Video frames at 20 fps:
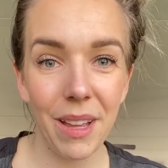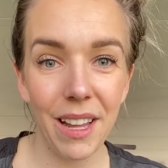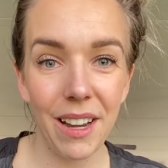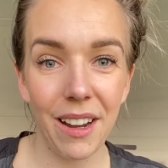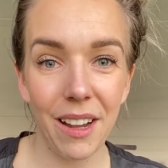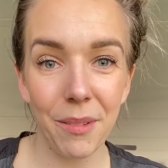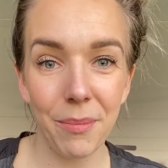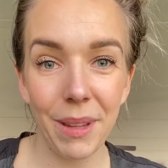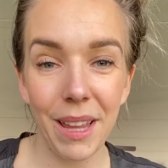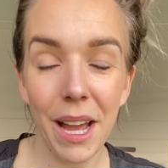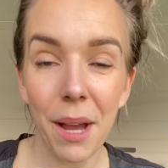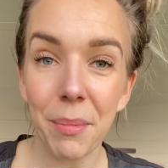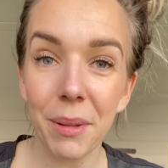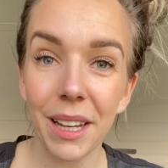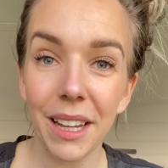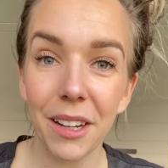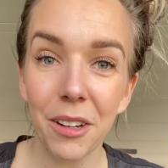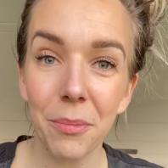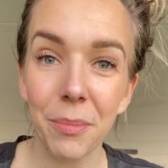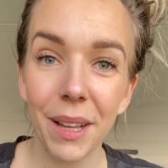and I'd be happy
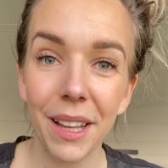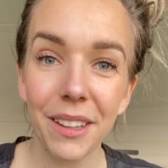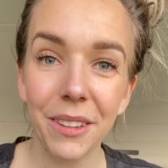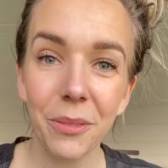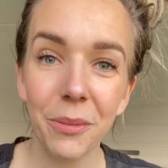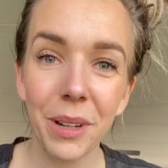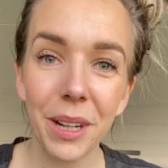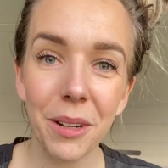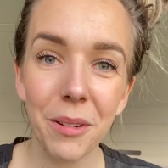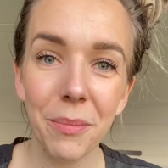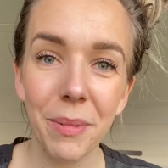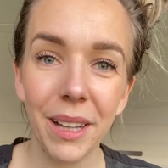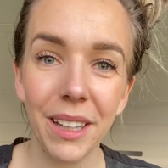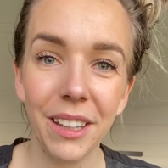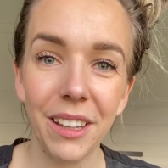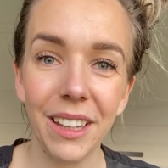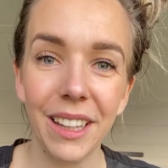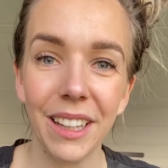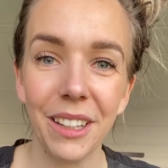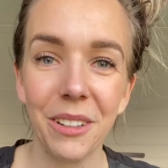to help as well, but
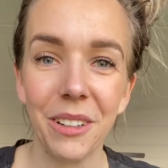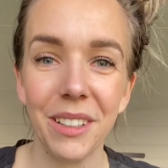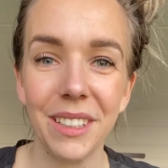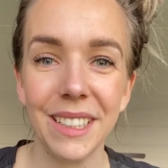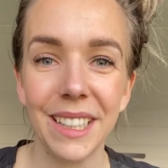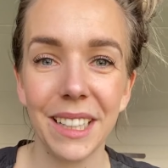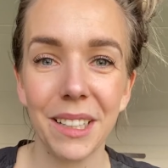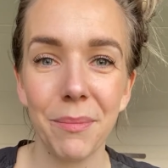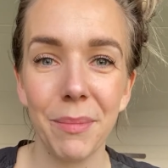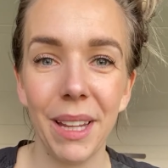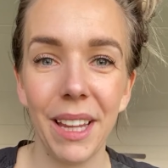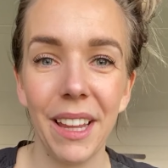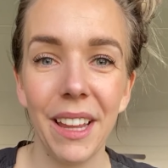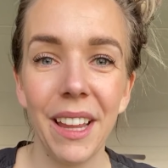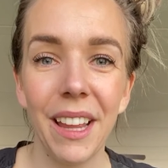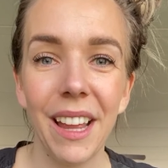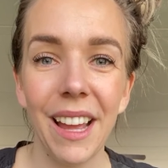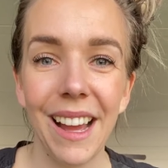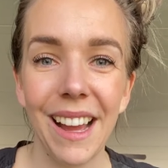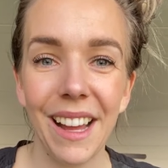you can contact me
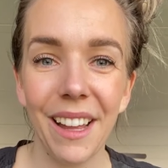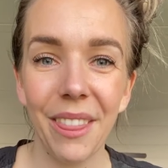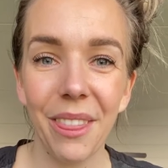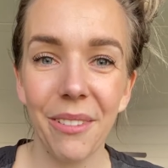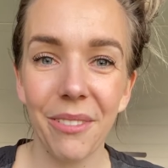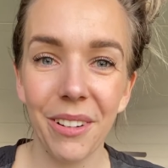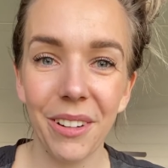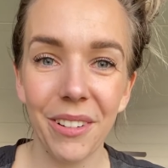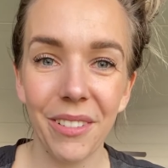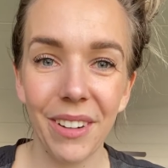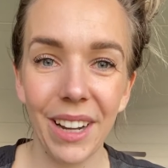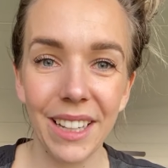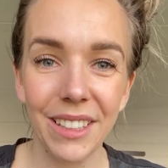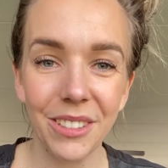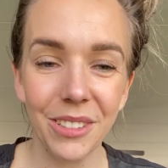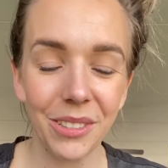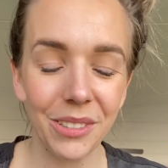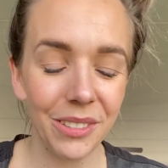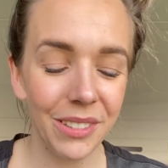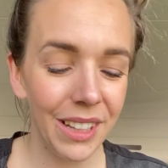uh, through
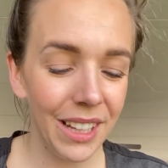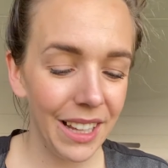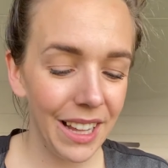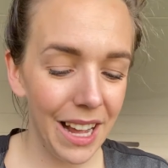Rachel,